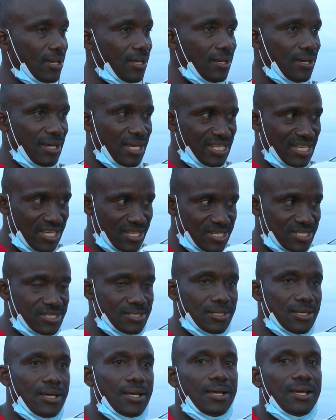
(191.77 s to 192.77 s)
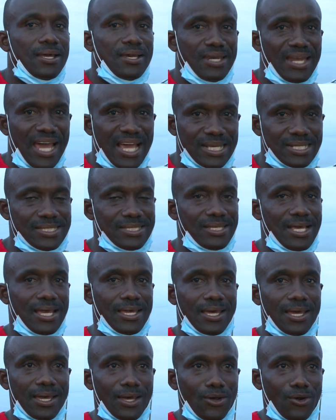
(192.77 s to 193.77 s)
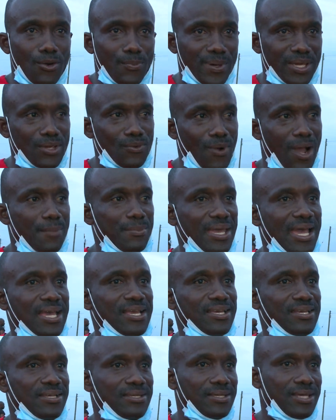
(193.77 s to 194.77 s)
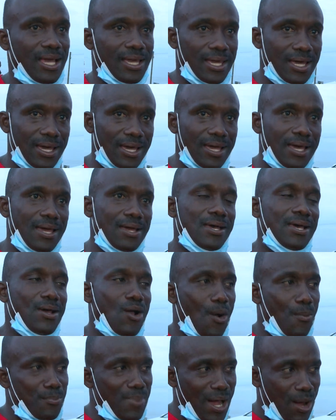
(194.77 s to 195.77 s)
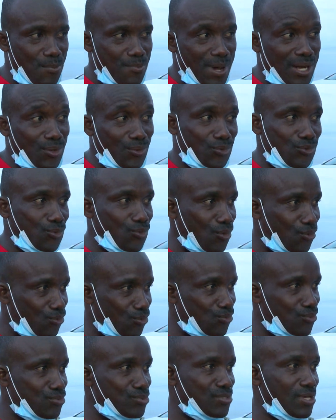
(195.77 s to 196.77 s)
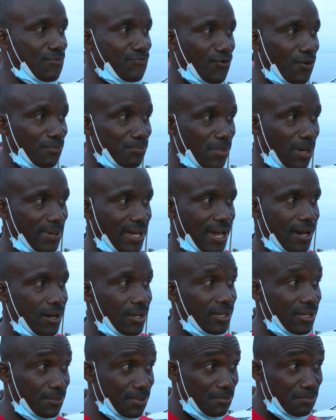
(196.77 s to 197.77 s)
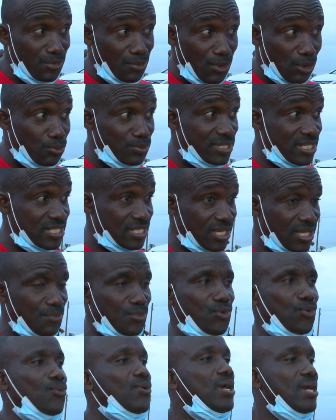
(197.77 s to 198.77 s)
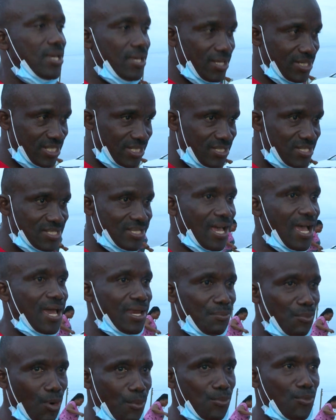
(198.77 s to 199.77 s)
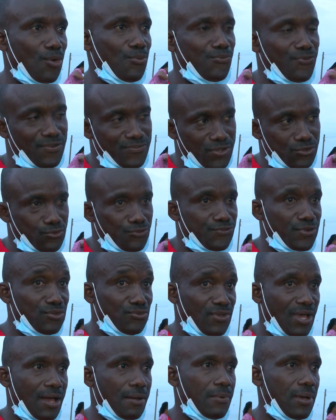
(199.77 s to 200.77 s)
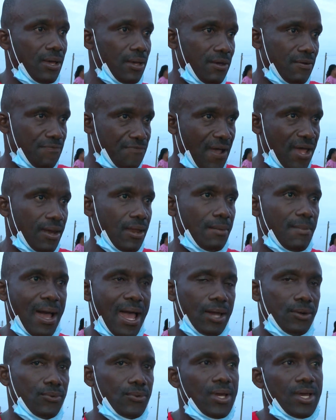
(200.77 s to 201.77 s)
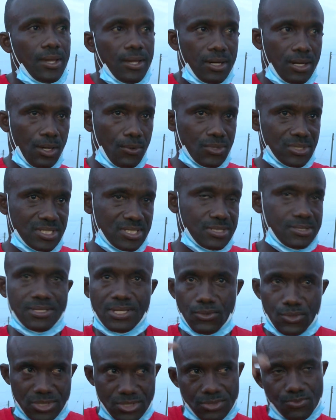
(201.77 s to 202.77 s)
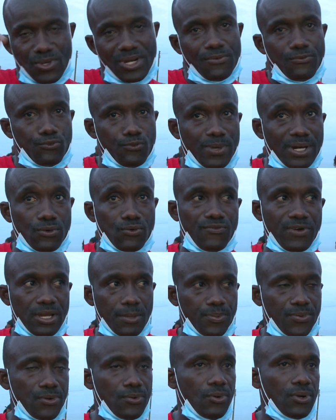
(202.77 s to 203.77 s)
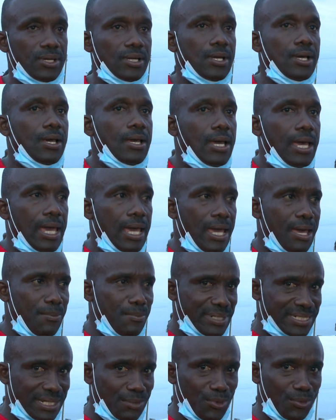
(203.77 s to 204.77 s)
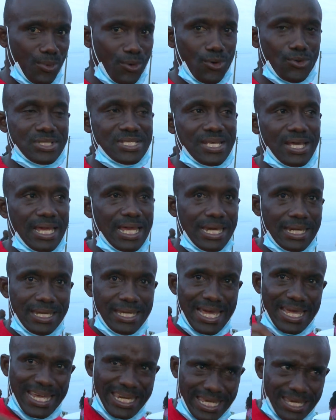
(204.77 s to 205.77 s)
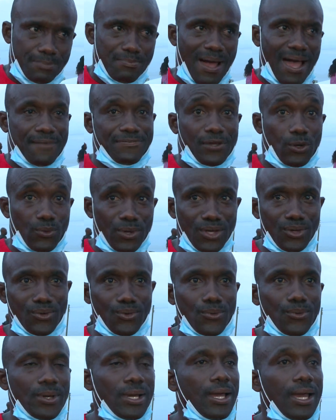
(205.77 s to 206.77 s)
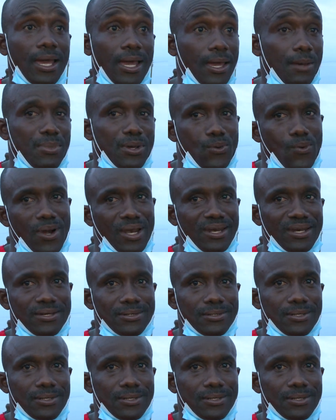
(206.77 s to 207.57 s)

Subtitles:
legends night, ye opening ye Mbani Kotokono from Babaya, you will chase the game, no, it is Sky, the mom first friend nearby. That was what I've done over the period. Meshamabo said, the idea after we know a big one.